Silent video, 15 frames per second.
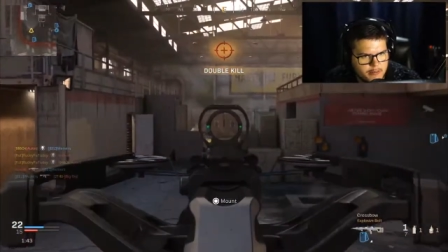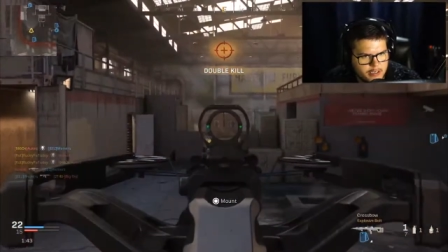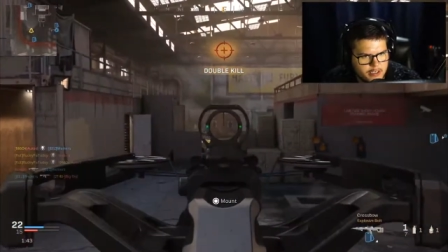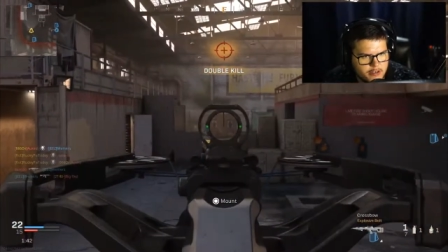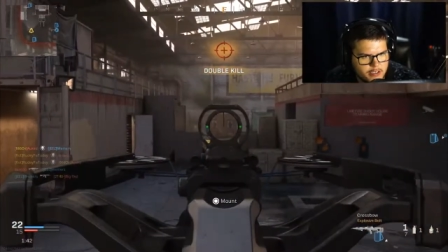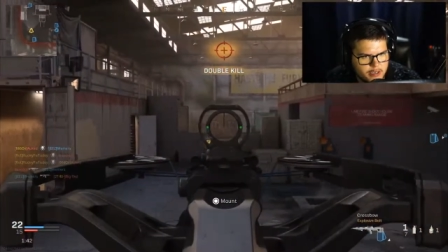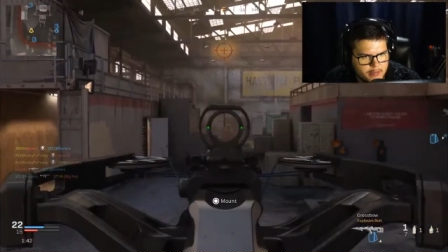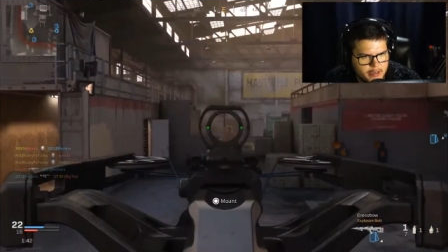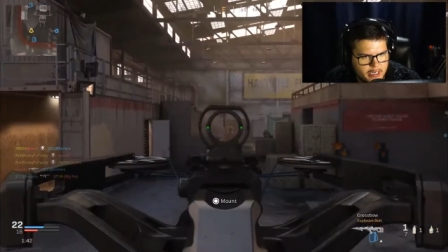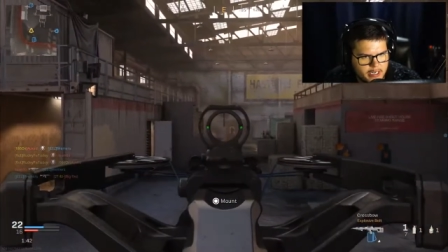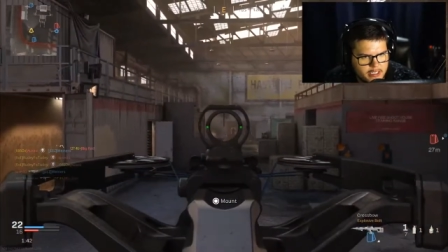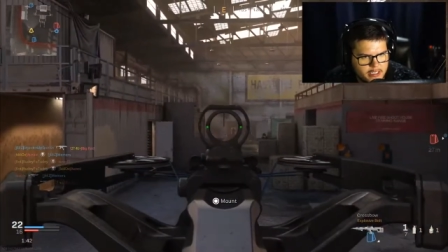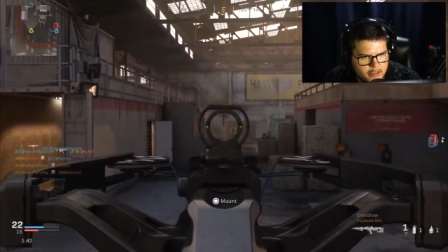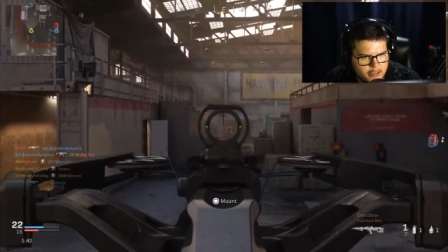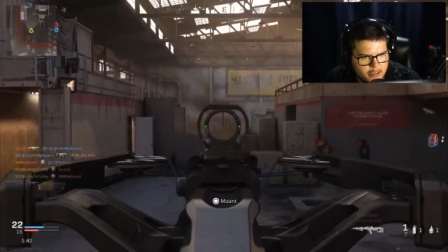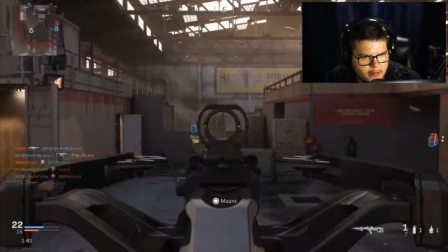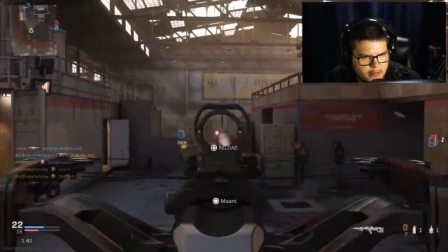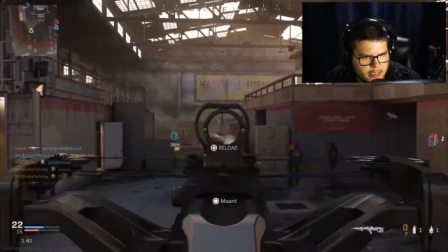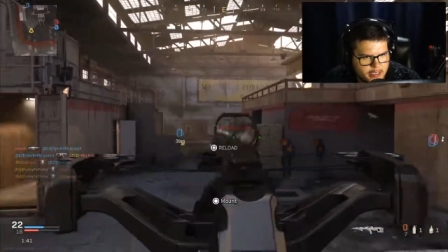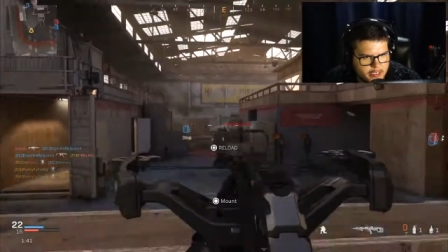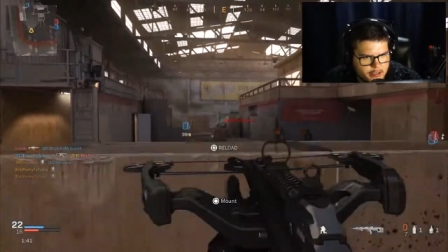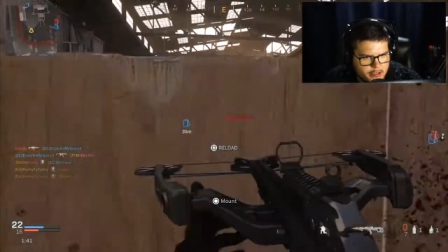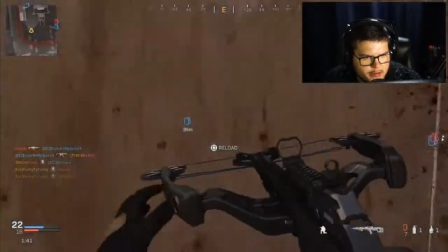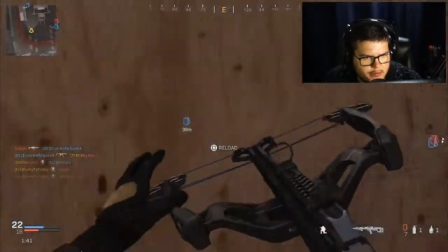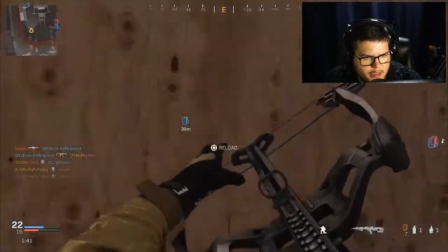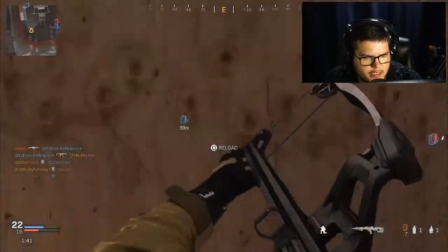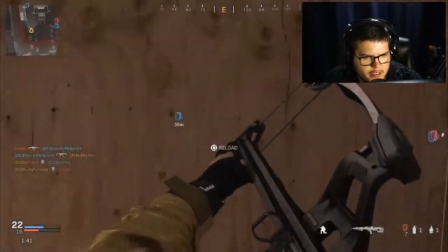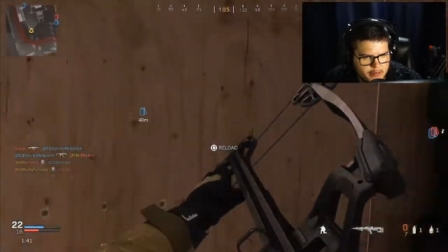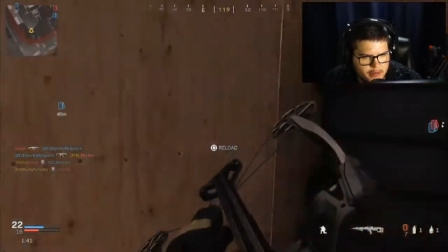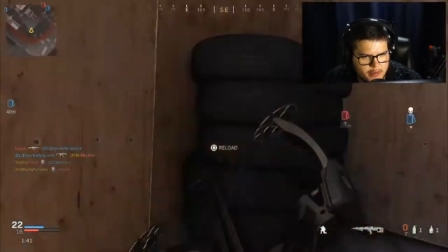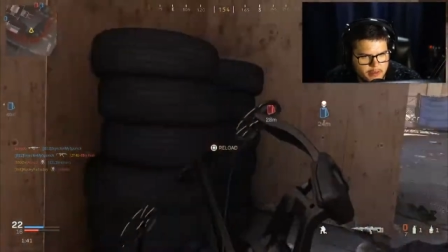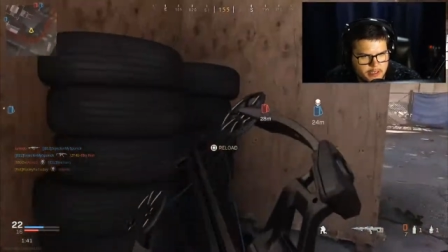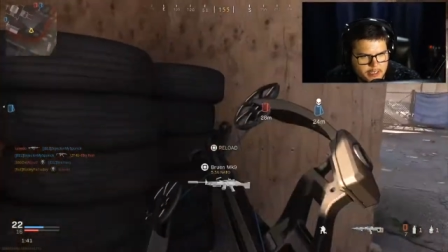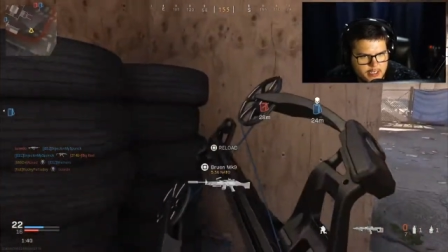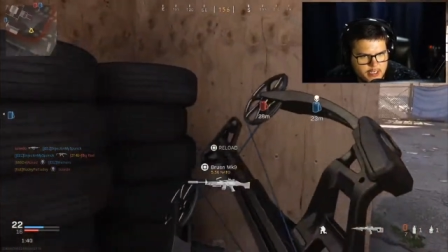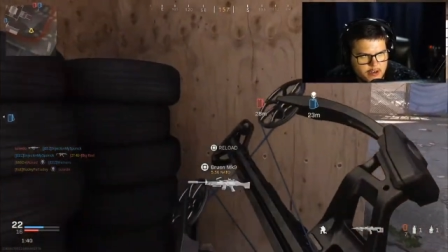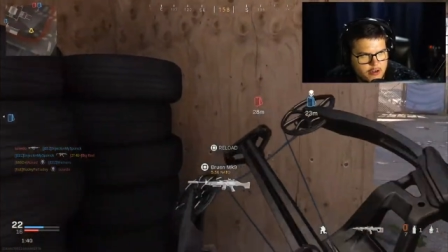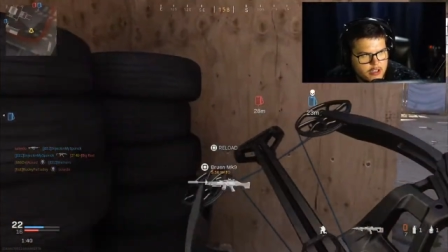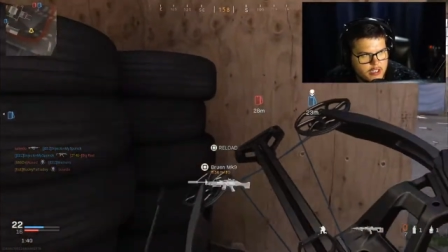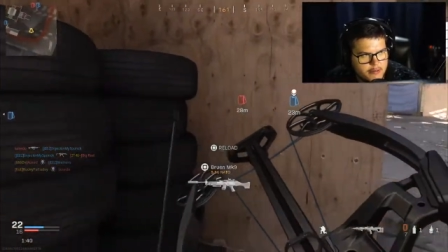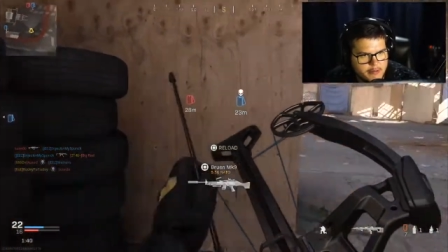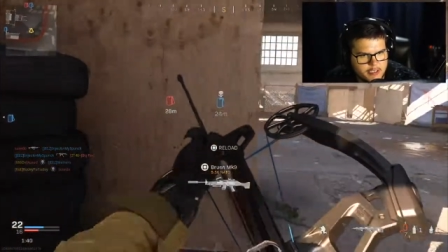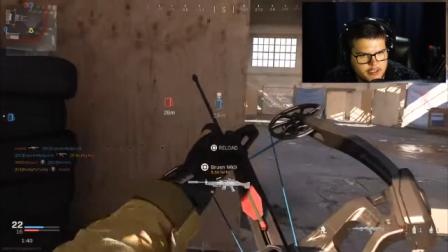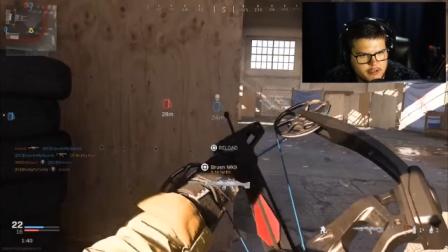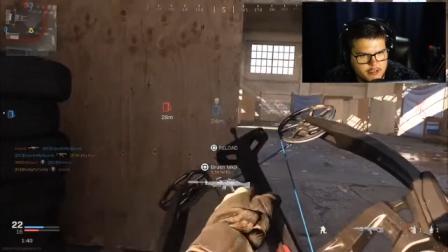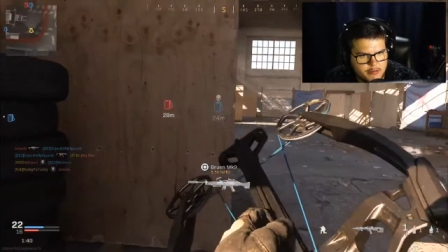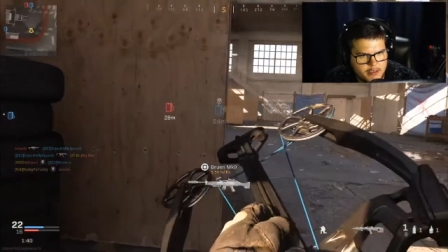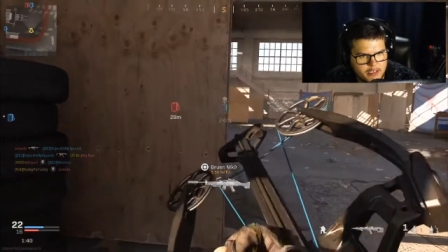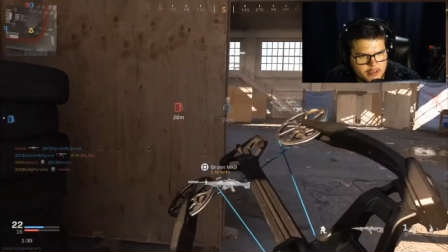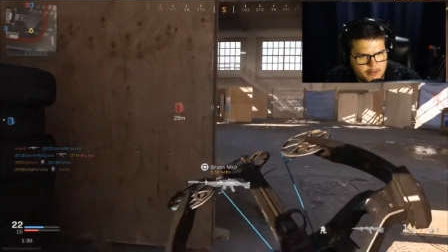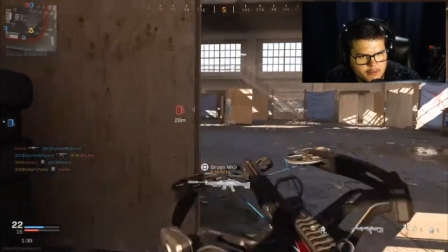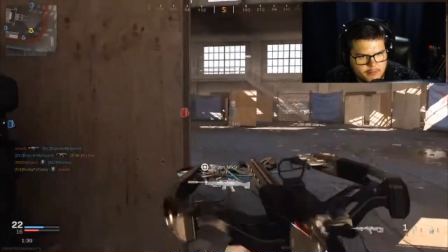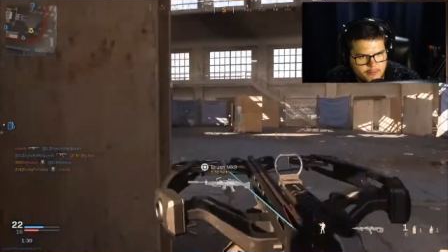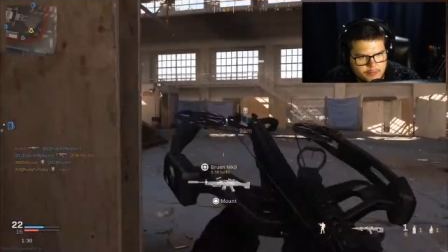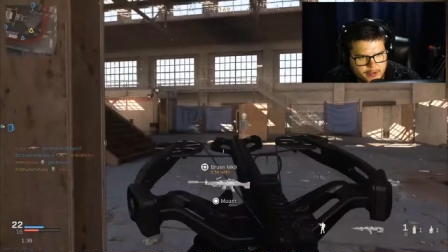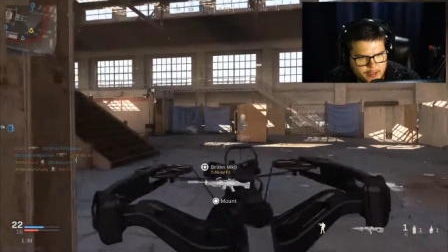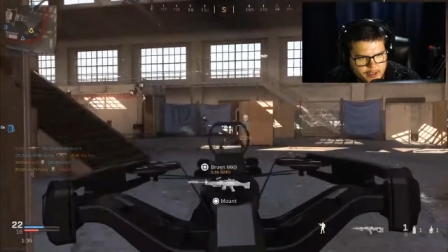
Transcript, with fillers: I'm gonna do something nastier here. I'm gonna disrespect someone. Hold on. Let me disrespect someone.